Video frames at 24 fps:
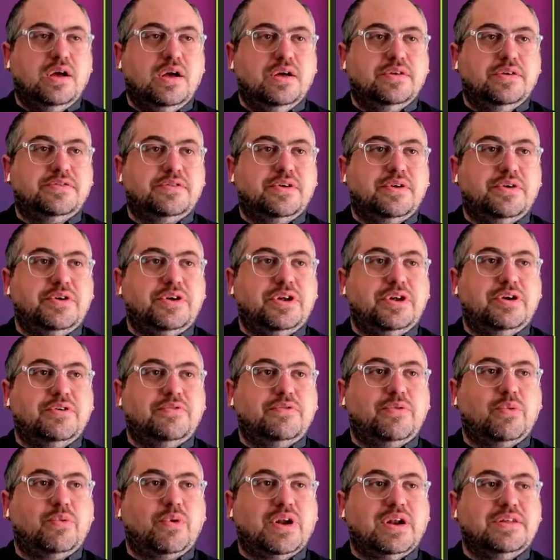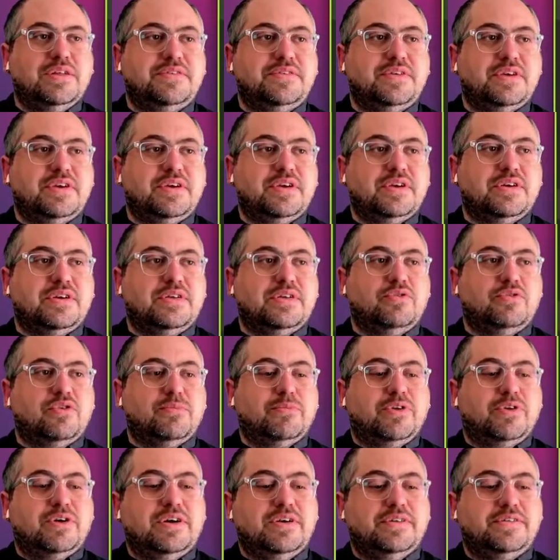So, if we wanted to
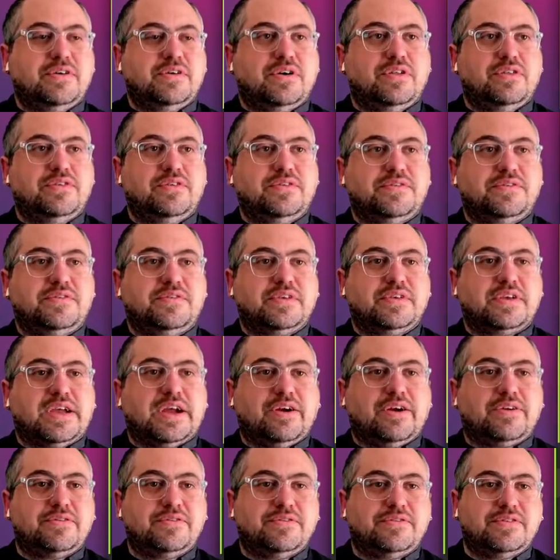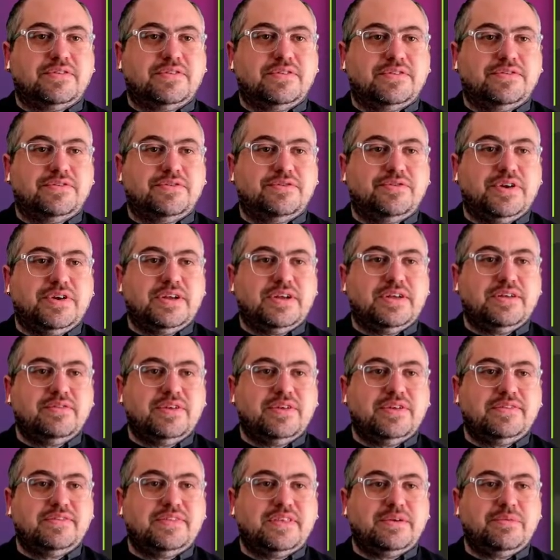normalize all the characters in the string
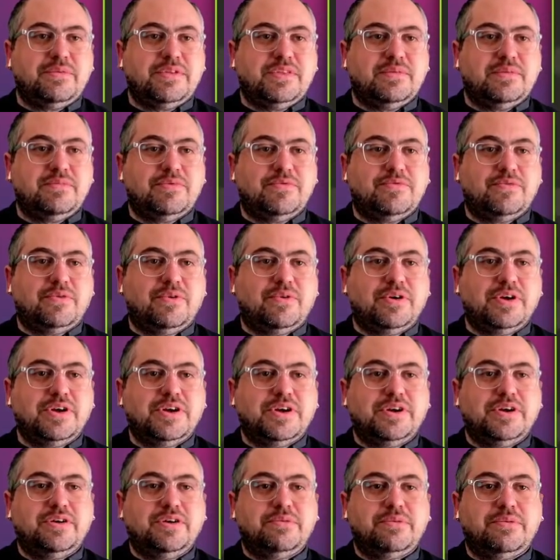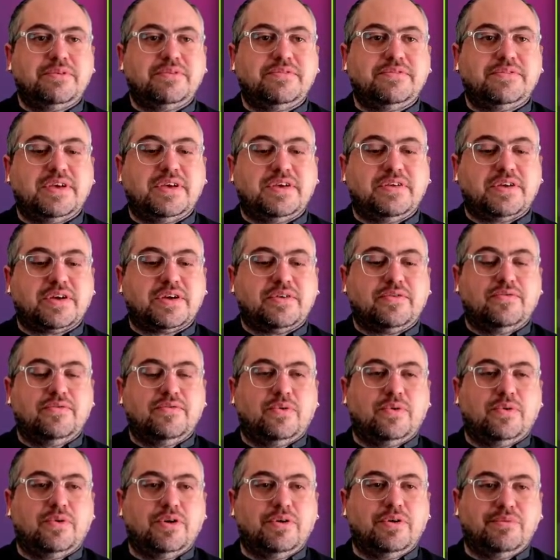list that we did before here, we'd say like
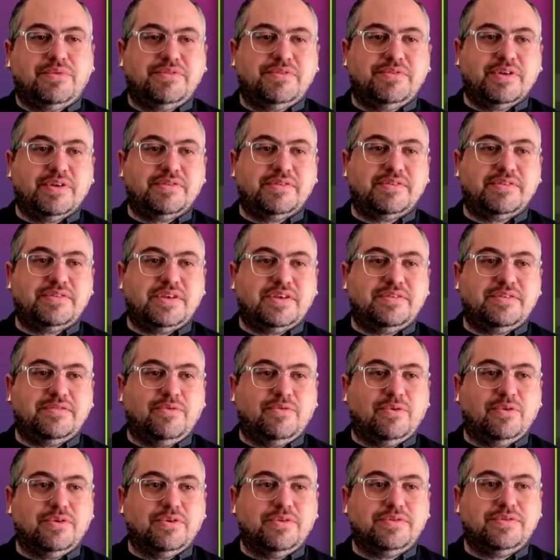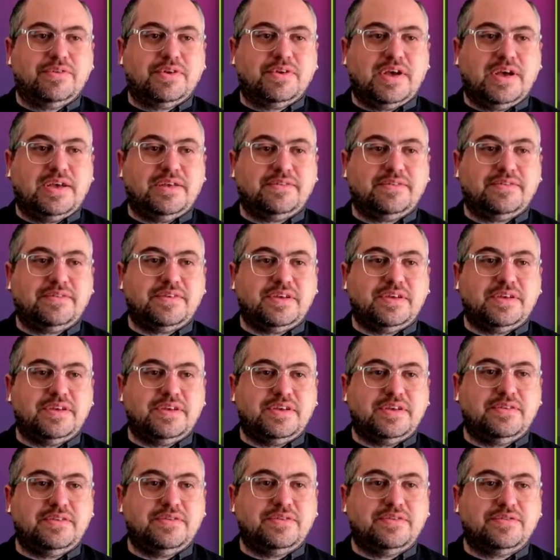we still have to say for s
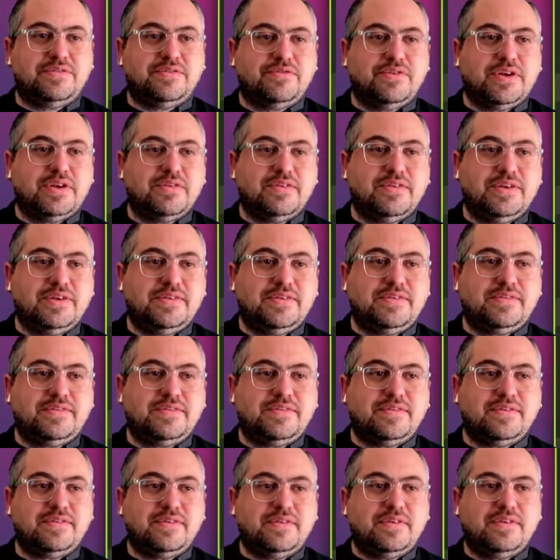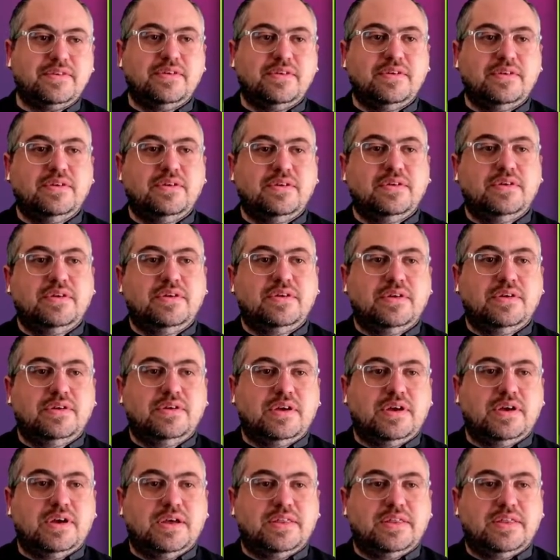in string list,
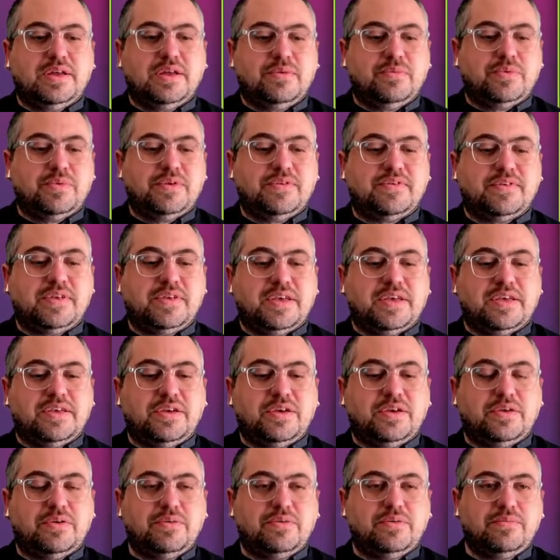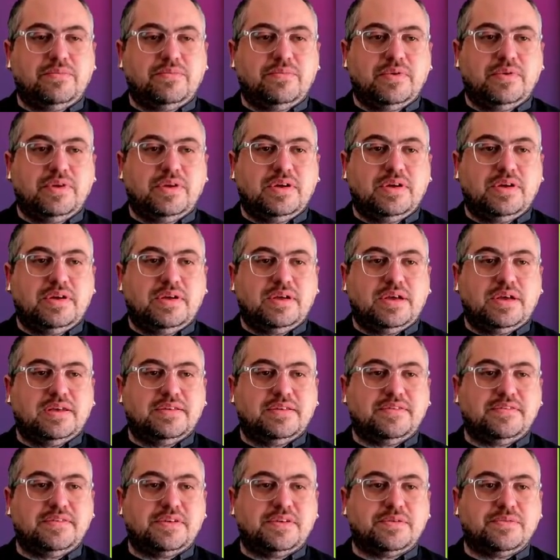and then we'd say,
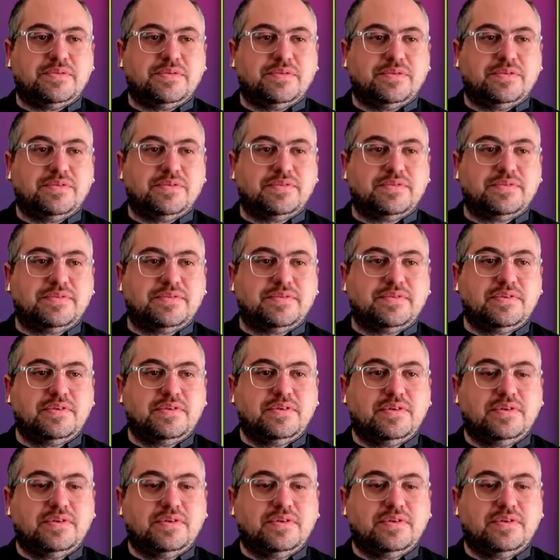s equals